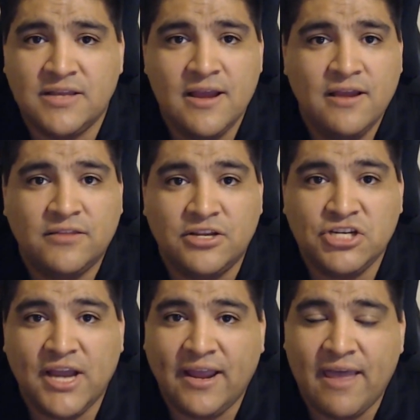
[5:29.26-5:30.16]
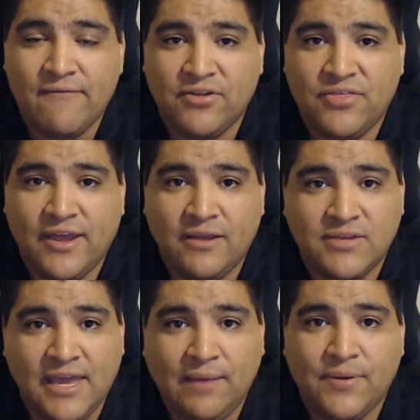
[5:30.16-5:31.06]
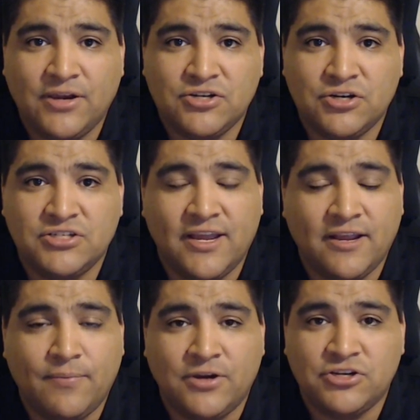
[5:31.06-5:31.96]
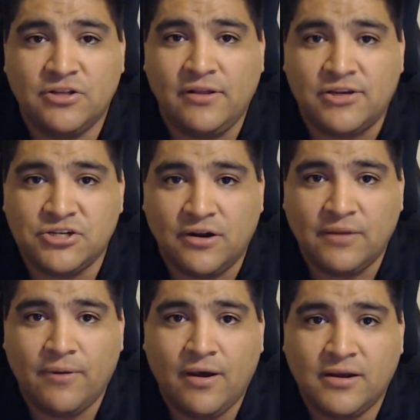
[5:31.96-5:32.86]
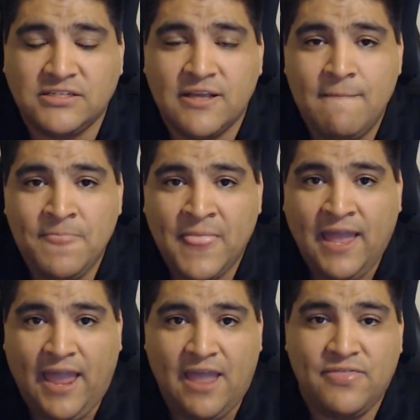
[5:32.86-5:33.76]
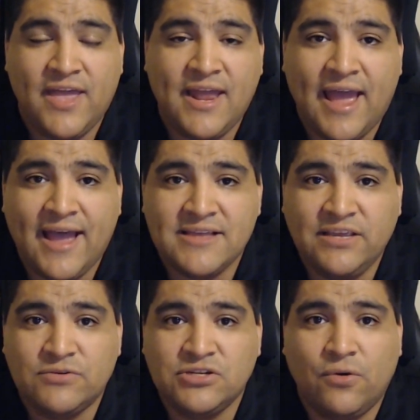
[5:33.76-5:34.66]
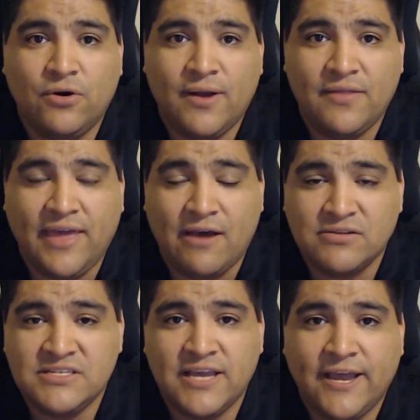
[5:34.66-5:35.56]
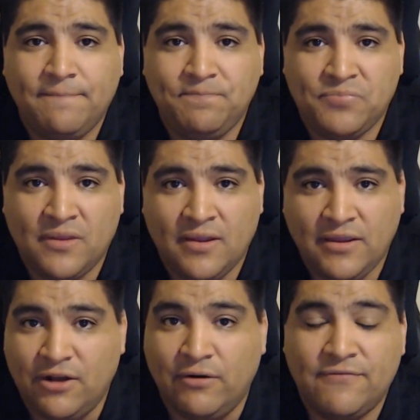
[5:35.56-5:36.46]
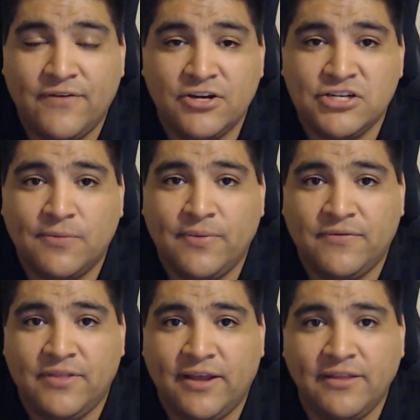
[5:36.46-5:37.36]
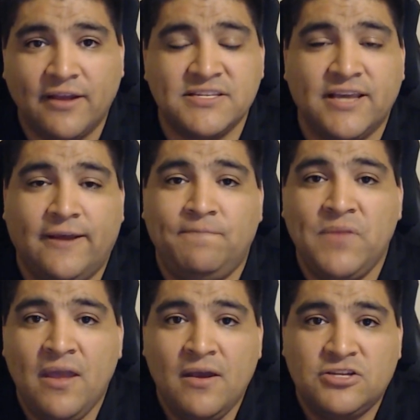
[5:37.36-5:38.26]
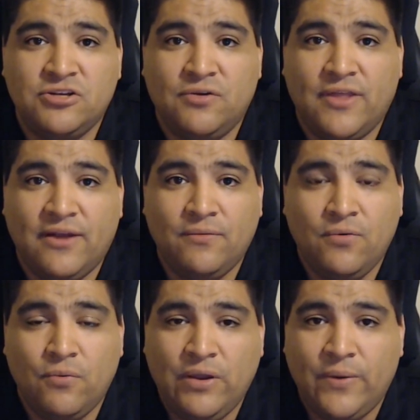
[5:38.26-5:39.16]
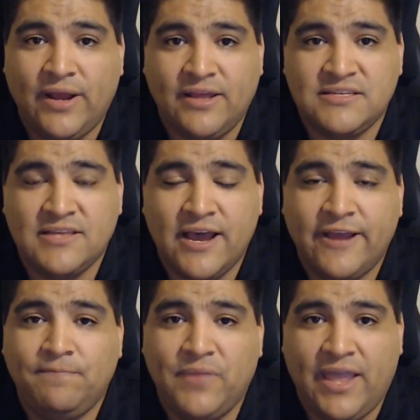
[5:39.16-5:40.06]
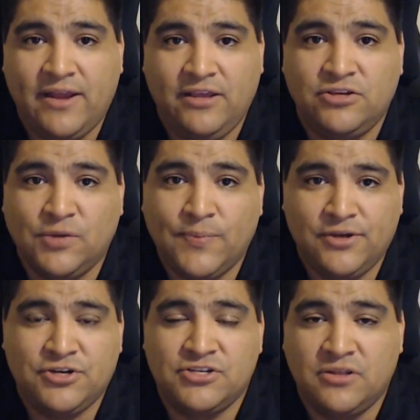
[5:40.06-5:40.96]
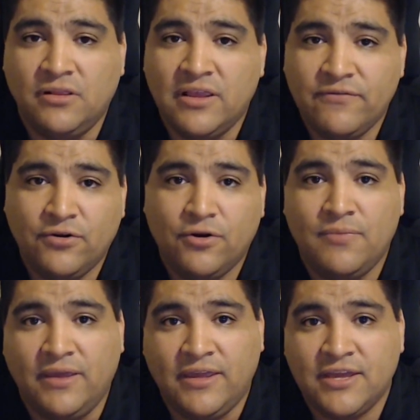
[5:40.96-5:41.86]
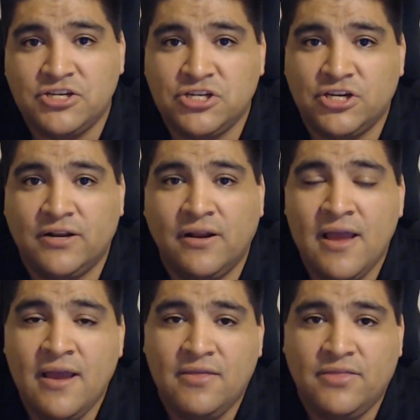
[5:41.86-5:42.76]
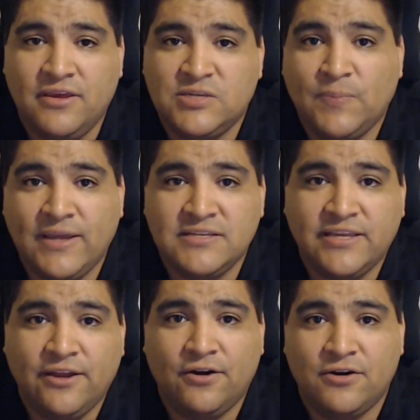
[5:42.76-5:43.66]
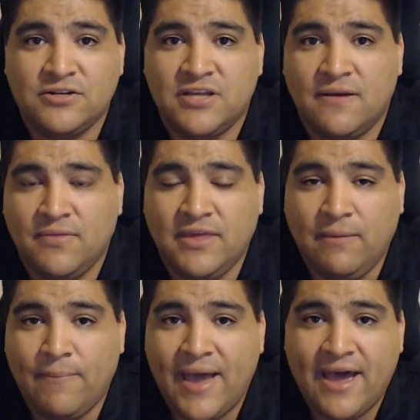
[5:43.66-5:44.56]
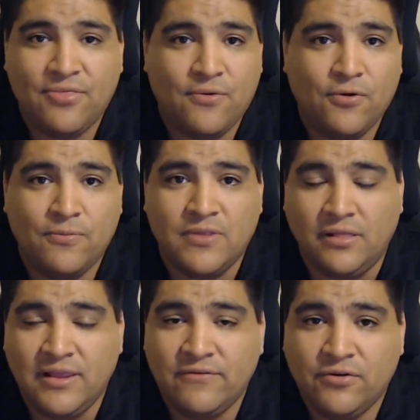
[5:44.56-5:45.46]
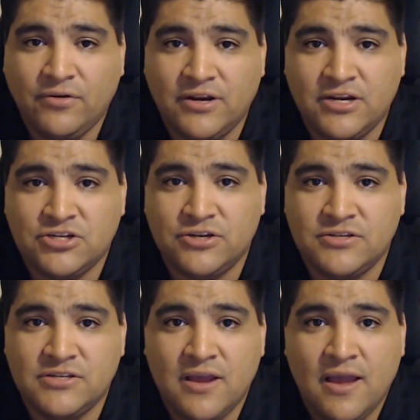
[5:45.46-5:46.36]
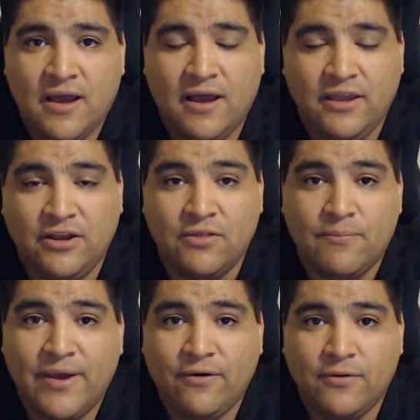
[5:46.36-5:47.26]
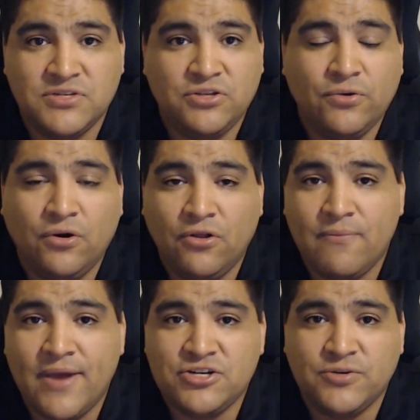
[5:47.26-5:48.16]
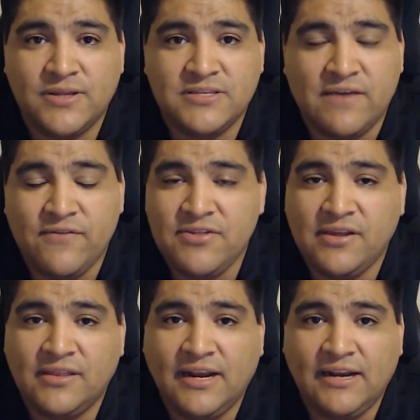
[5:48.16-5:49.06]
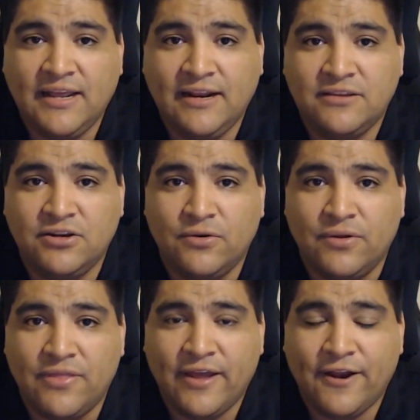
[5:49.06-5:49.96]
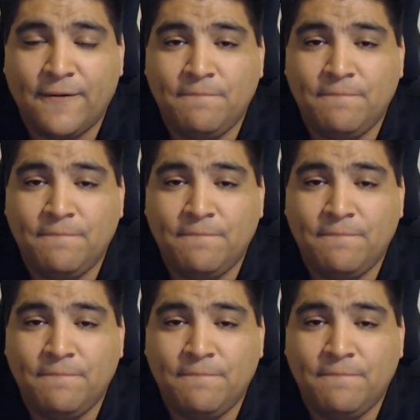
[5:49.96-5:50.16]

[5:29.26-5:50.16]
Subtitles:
to check everything, take pictures of the electronic box. And then as he was going around the outside, he finished up everything on the outside. So then we went inside and he took pictures of the living room, the kitchen, the space heaters, the bathroom, the living room conditions, the bedrooms, doing all the measurements, everything that he needed to do in there.